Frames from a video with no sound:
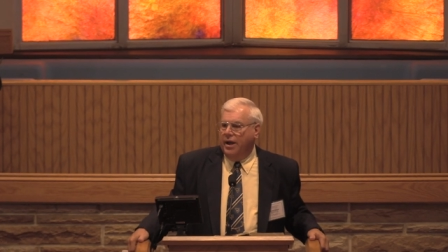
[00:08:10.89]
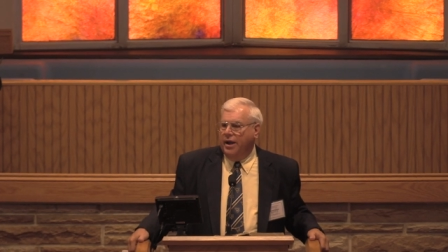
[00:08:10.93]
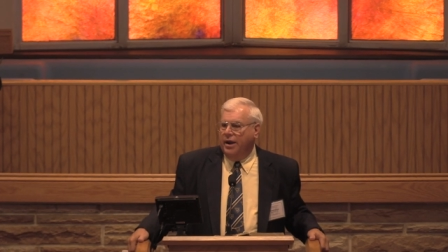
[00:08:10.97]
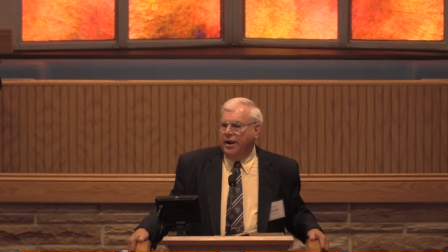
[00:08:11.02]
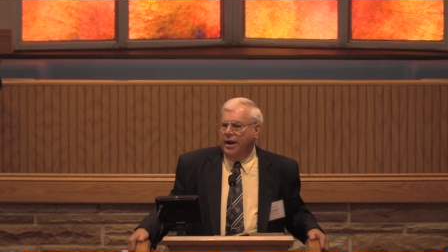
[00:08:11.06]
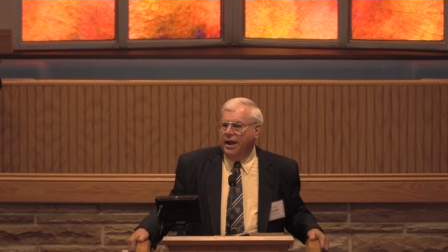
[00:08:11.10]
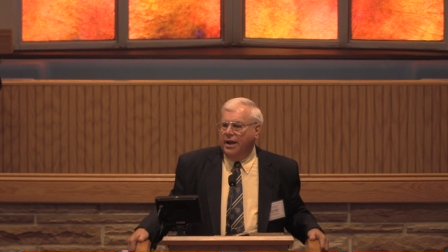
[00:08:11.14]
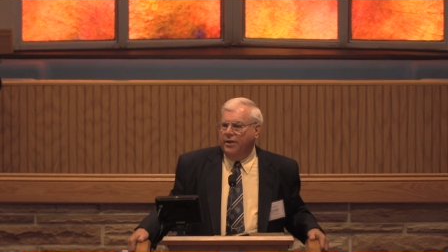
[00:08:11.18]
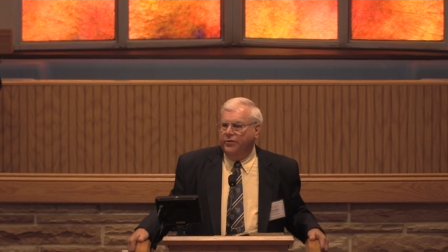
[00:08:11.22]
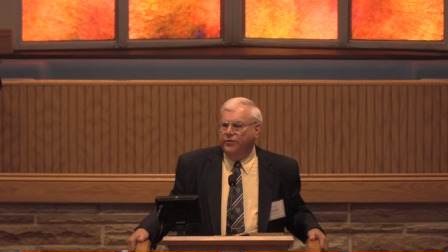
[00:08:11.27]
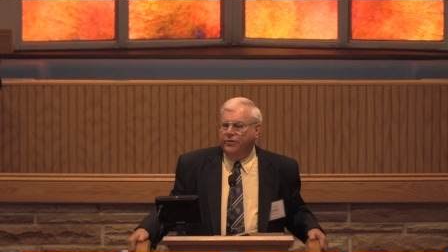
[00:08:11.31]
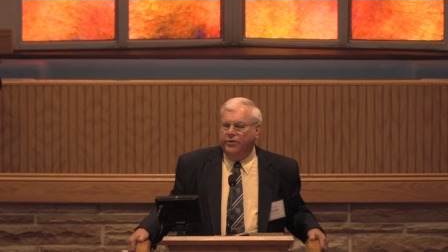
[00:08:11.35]
they
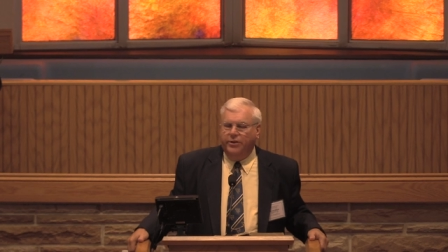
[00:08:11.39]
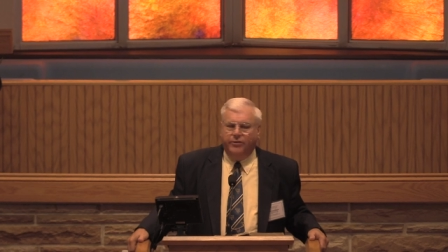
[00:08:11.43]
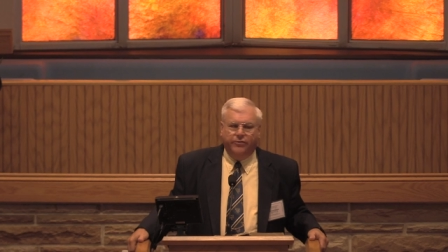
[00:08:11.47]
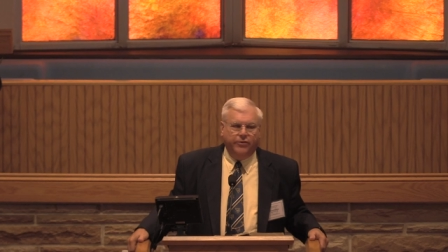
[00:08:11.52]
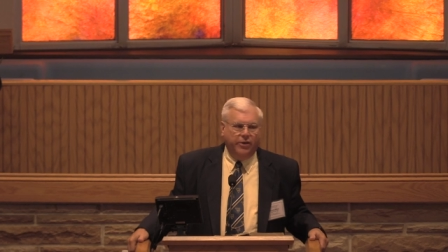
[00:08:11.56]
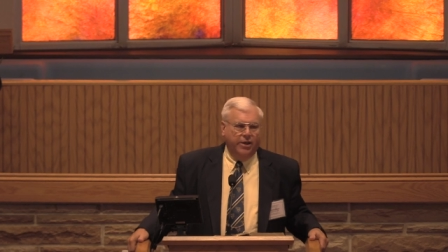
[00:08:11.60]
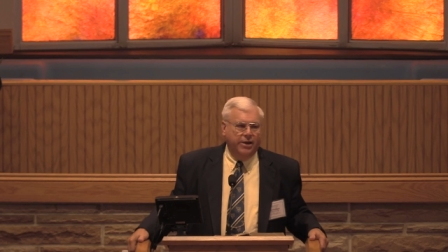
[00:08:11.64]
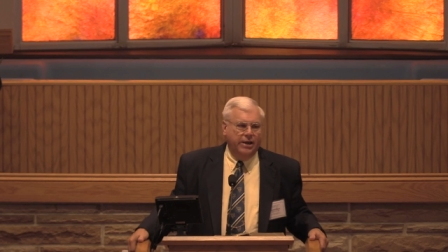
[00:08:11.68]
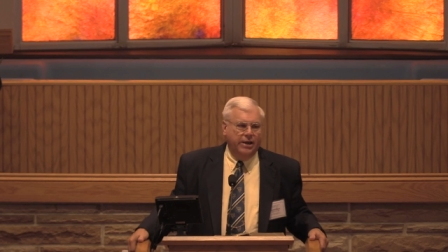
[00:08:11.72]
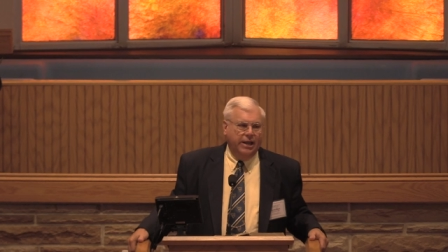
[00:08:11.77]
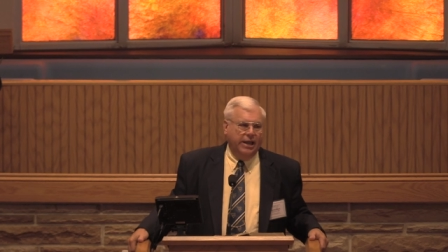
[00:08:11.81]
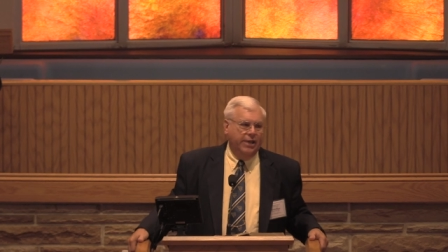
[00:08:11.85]
announced that
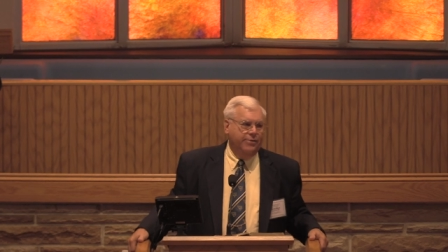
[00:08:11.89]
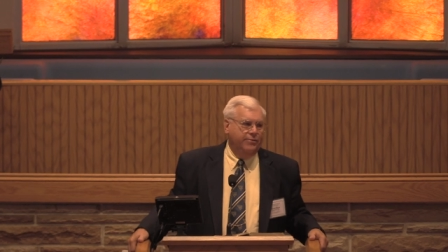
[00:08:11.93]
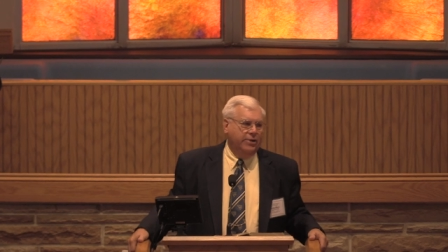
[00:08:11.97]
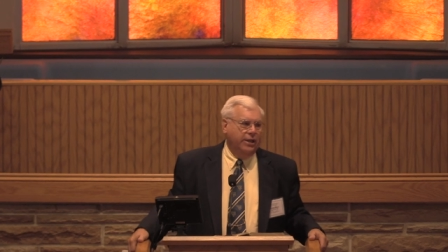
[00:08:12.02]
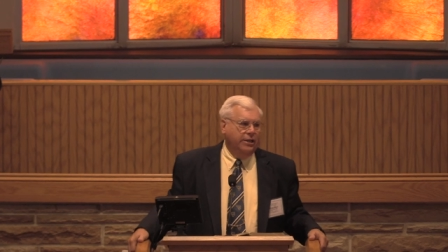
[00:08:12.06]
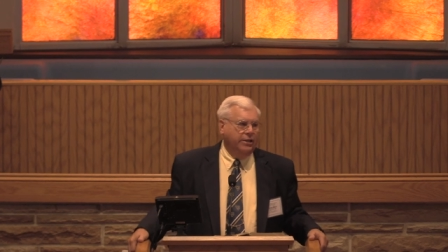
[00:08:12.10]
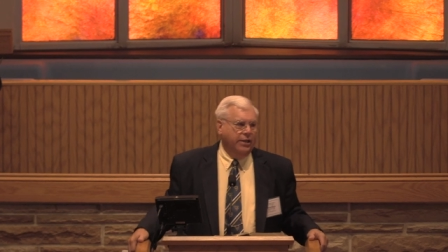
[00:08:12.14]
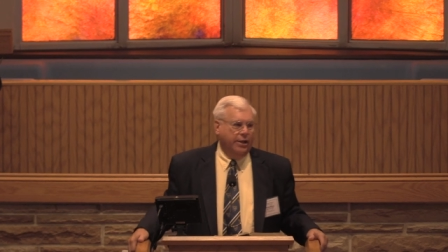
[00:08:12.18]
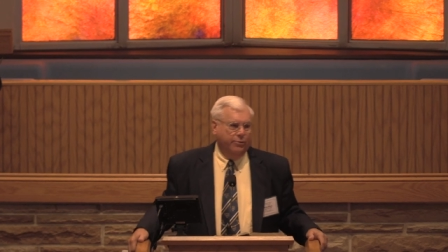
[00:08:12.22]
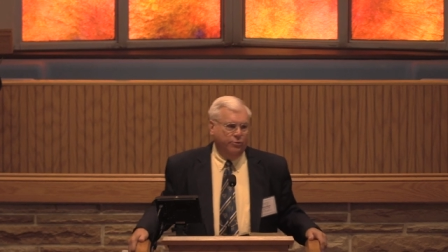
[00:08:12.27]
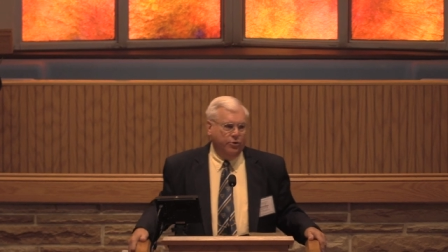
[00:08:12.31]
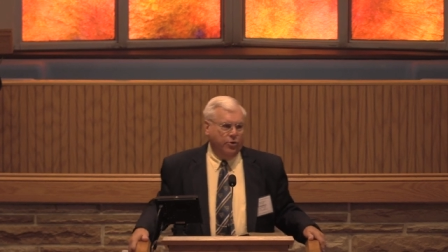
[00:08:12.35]
Sunday
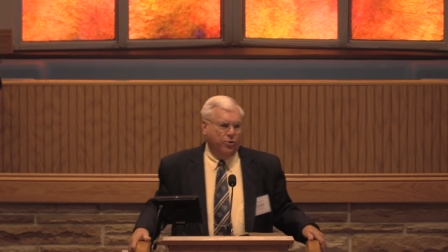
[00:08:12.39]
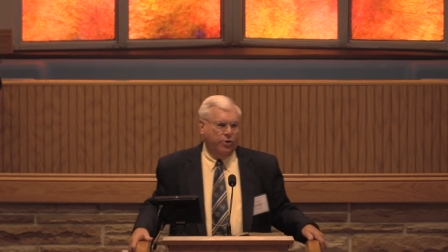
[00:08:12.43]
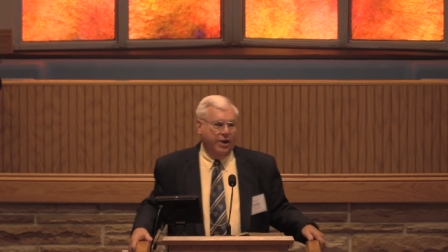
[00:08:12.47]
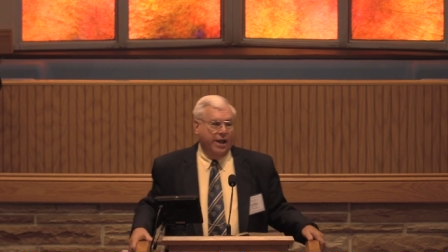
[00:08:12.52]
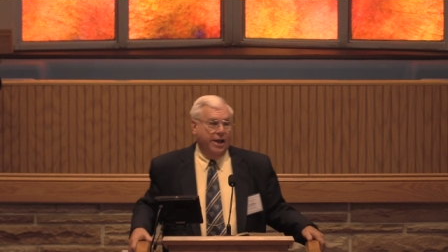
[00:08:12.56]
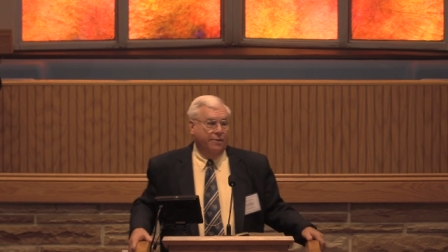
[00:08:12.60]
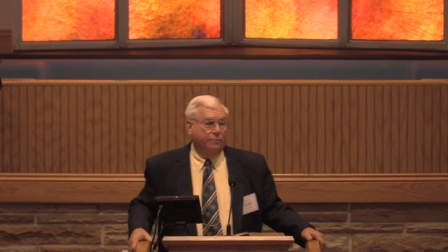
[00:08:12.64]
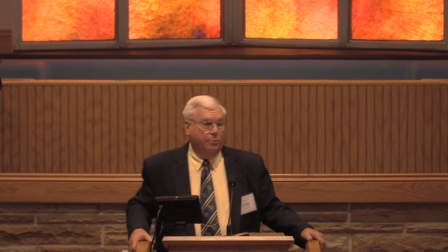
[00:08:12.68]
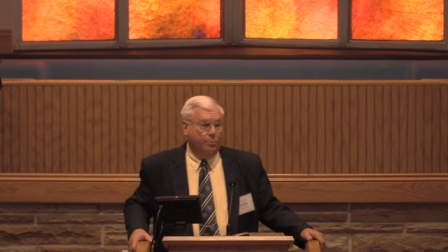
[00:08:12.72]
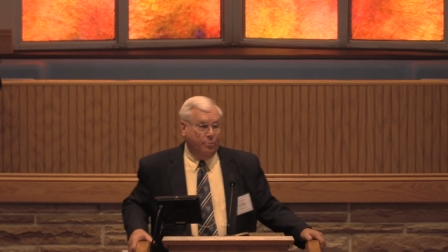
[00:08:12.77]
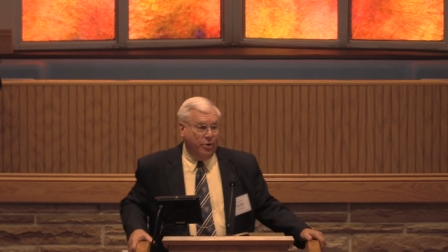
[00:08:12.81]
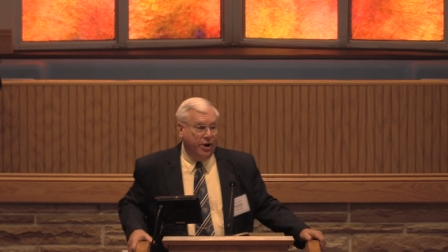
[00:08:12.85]
evening they were going to have